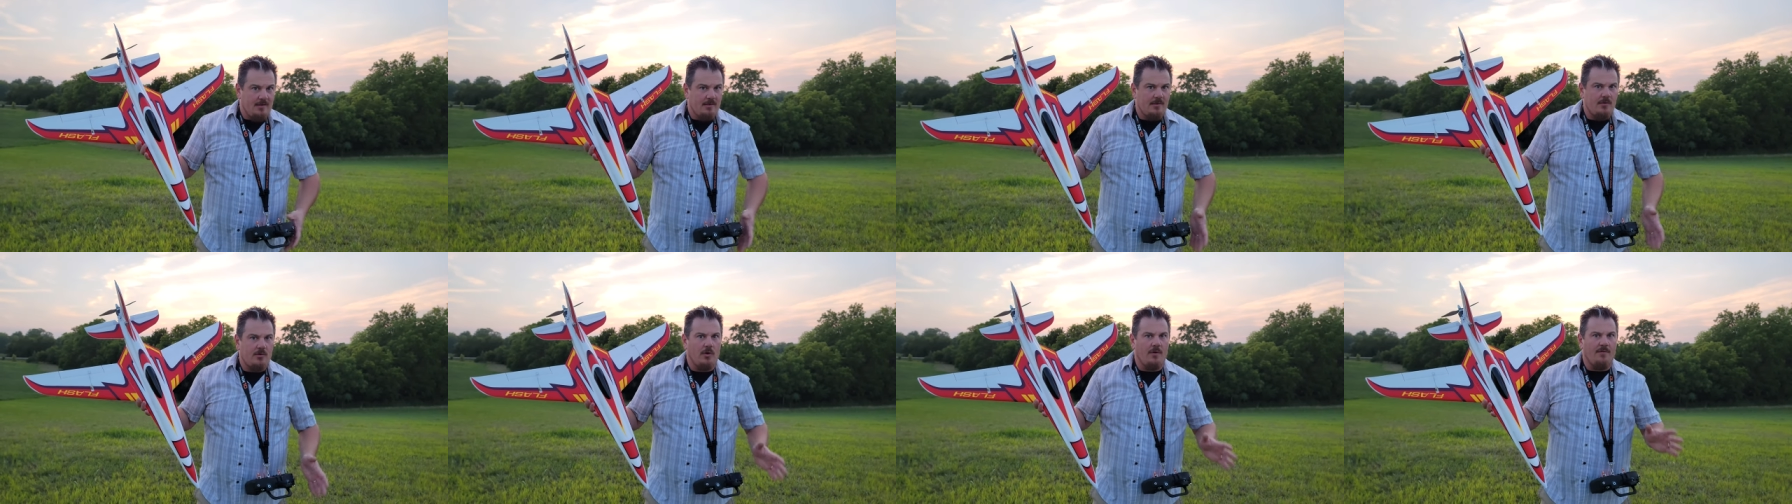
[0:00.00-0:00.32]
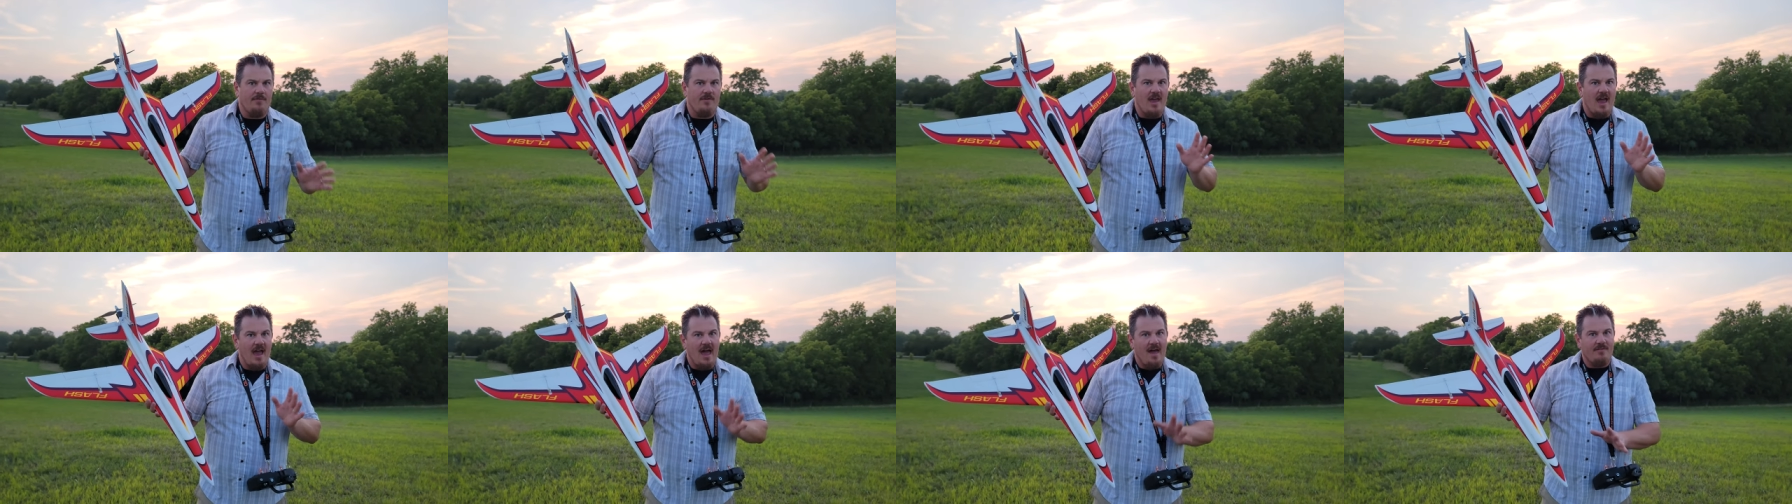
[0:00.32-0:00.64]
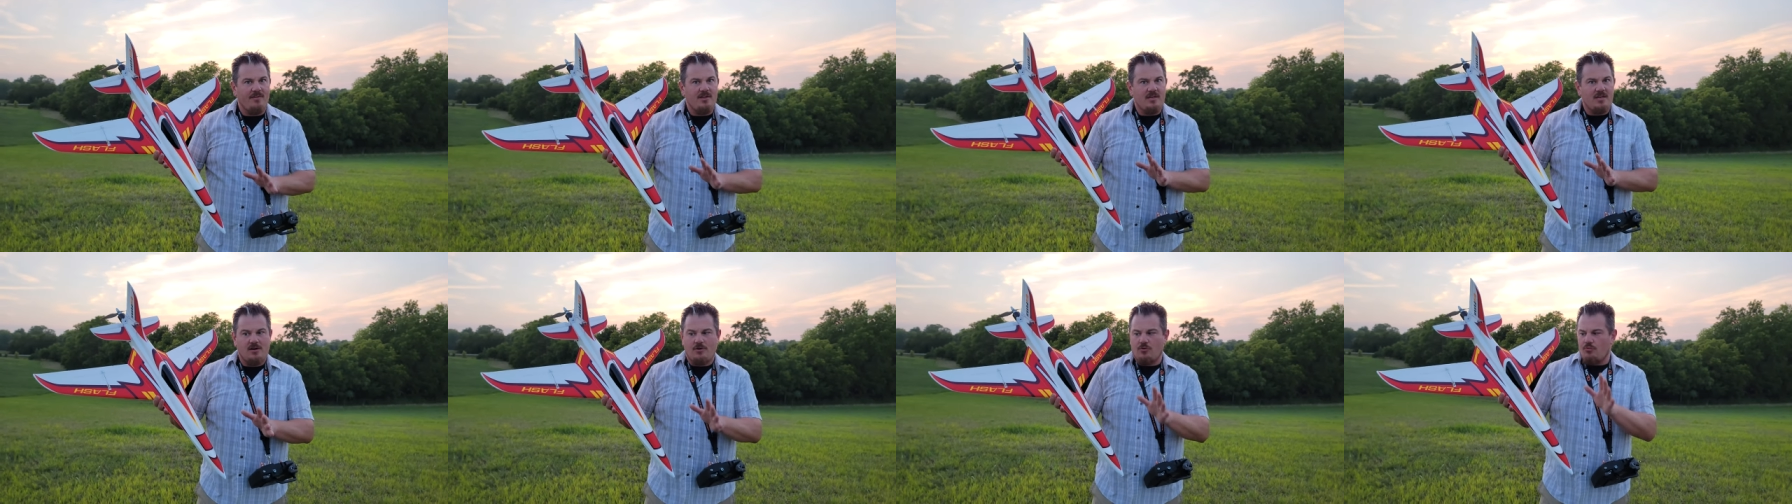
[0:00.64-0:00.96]
So if you
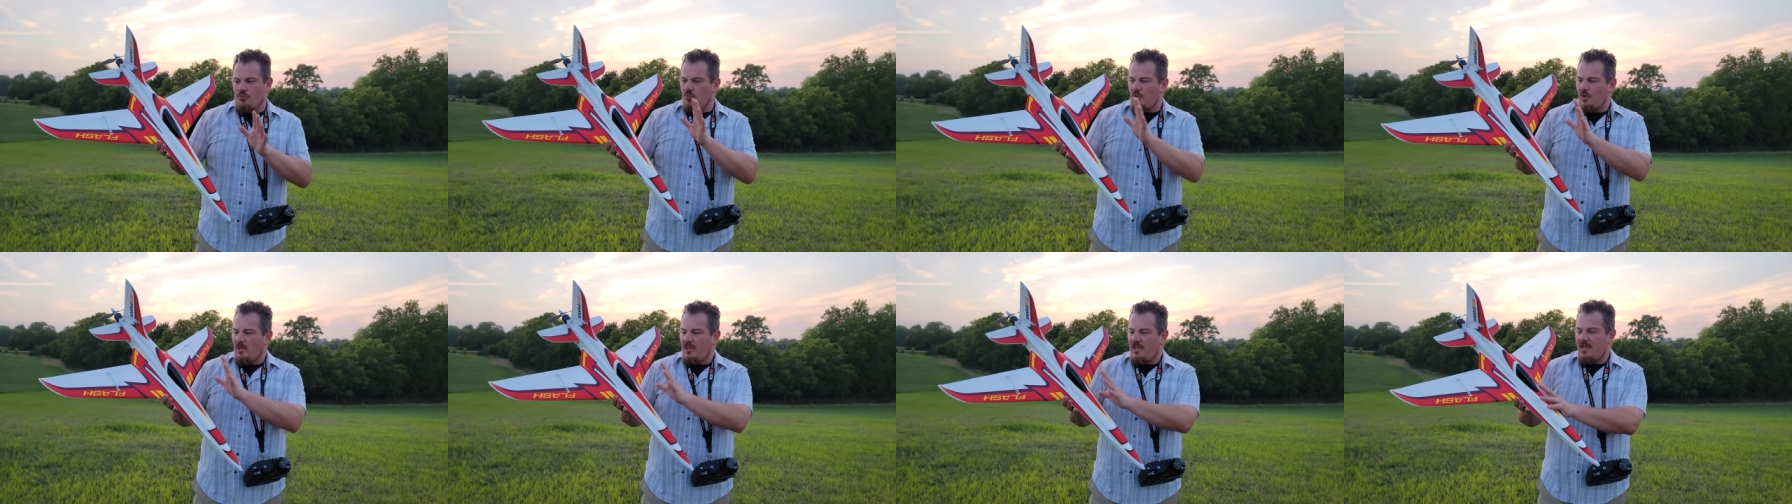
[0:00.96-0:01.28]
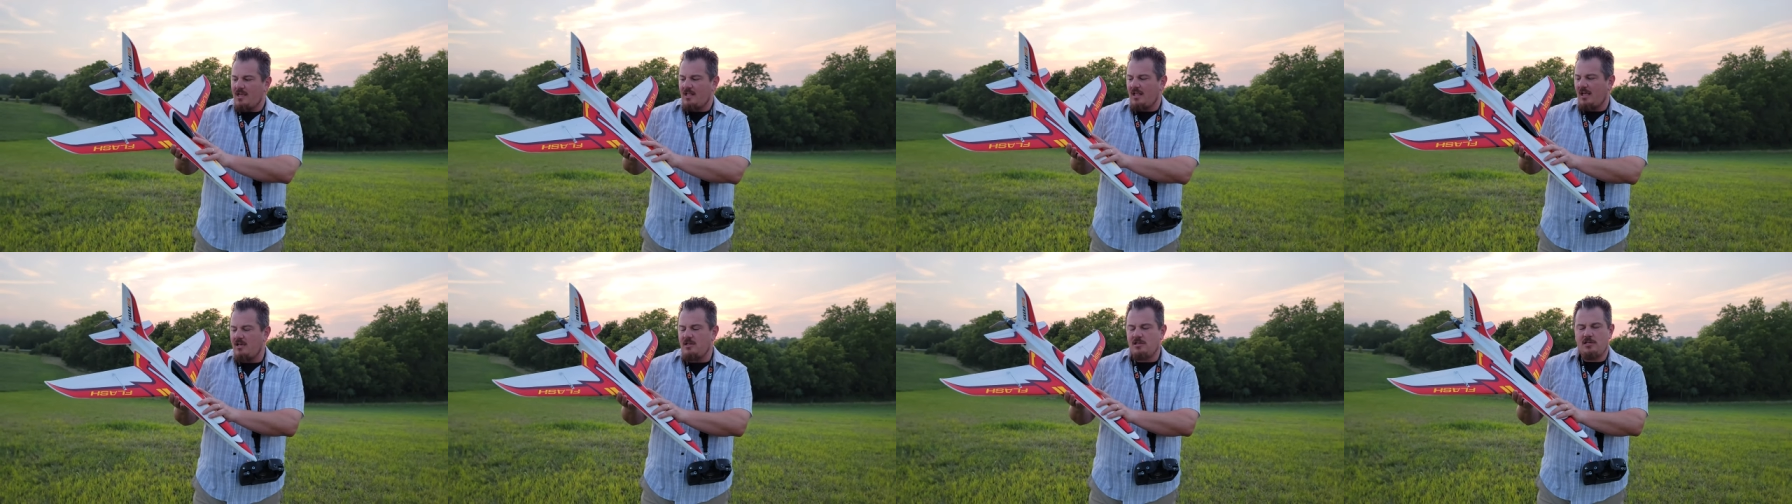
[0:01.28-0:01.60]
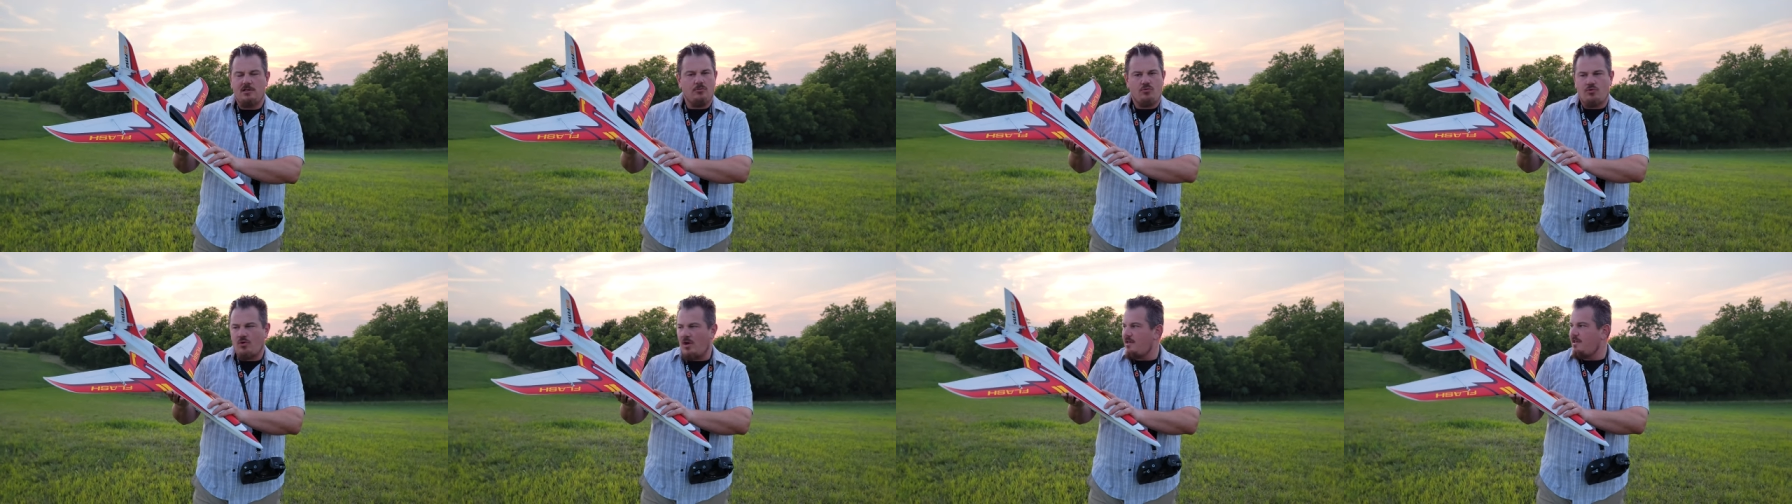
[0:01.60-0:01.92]
haven't done a really
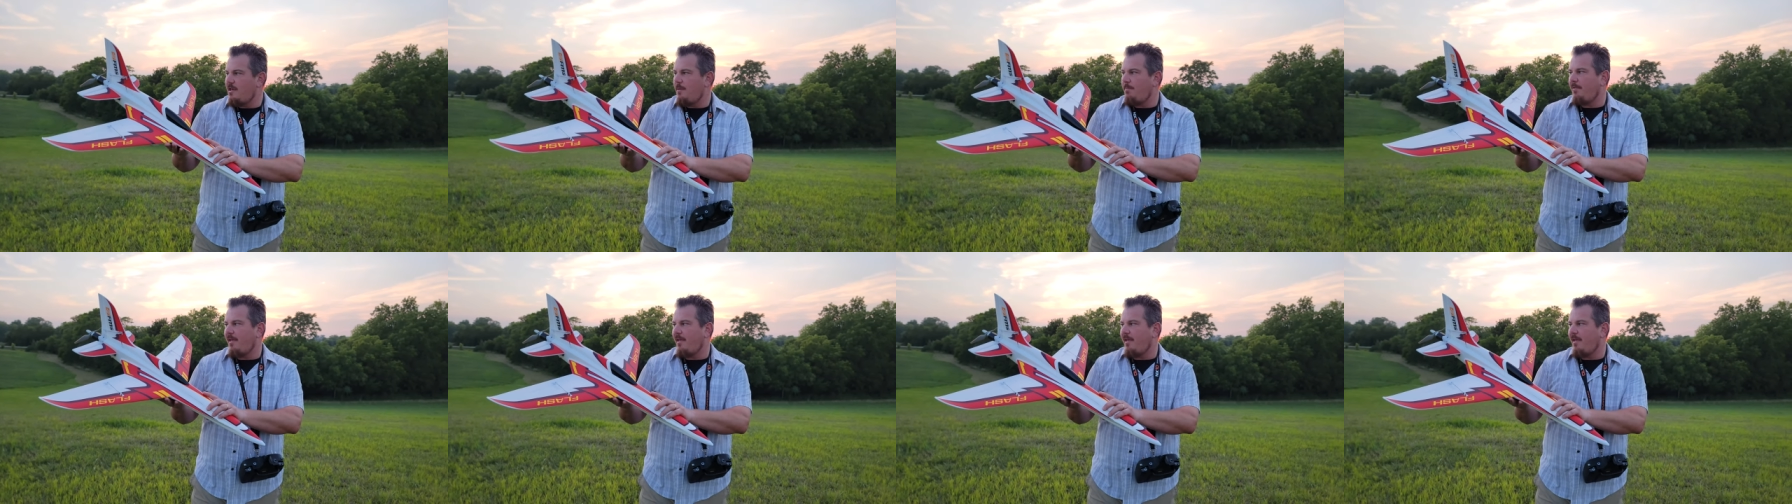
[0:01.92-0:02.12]
crazy